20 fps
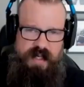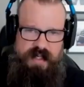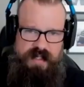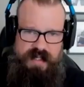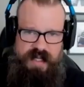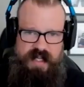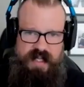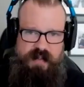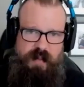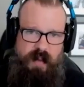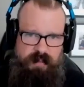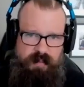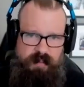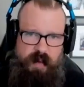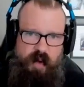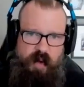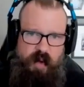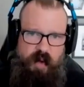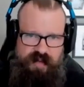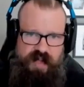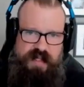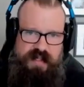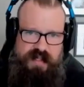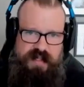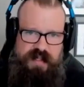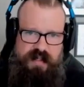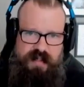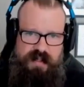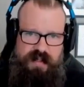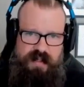because that's what
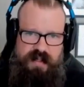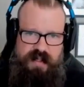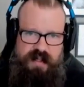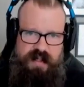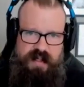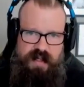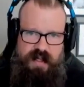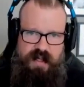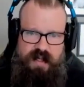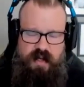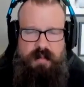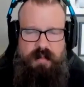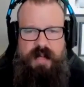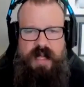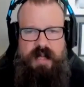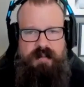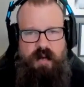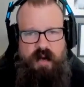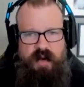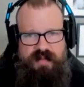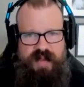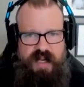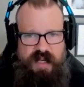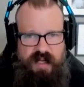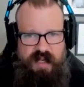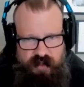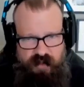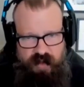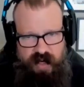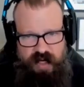motivates. Being
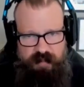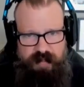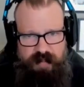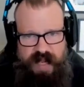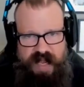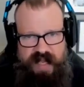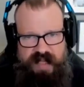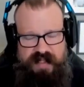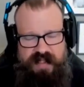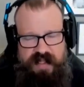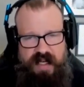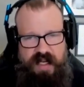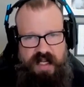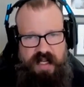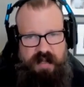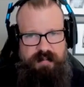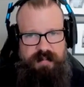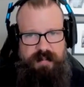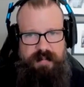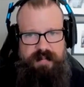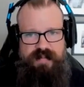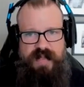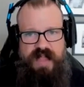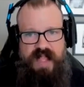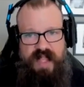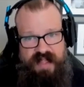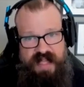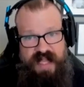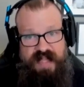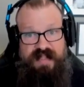motivated to create capacity,
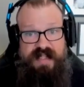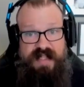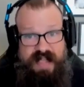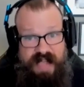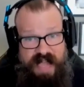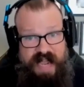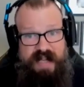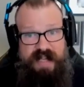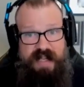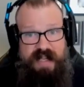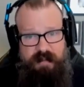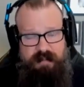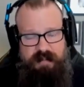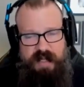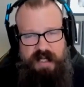that's lacking